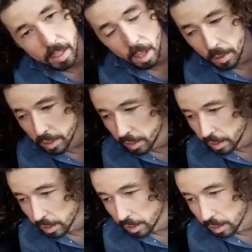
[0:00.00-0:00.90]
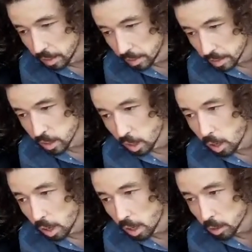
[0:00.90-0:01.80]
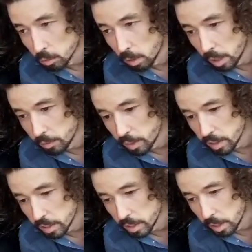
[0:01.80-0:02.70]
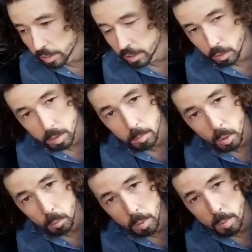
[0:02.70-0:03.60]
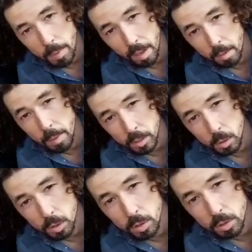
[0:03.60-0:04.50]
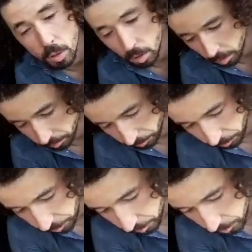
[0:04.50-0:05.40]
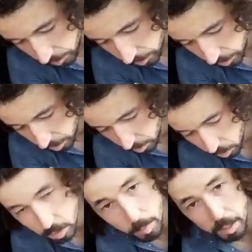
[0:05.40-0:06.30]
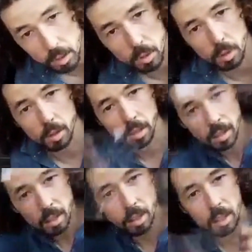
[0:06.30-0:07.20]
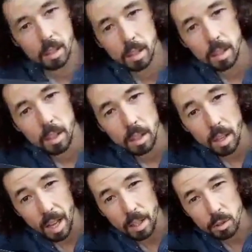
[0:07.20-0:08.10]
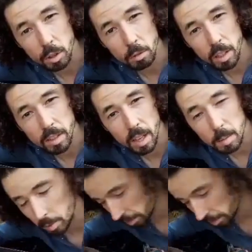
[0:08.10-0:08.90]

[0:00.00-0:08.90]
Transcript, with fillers: going there's a lot of harsh riding for the C90, so it's important we prepare and make sure she's strong. So just to make sure, extra Gorilla Tape.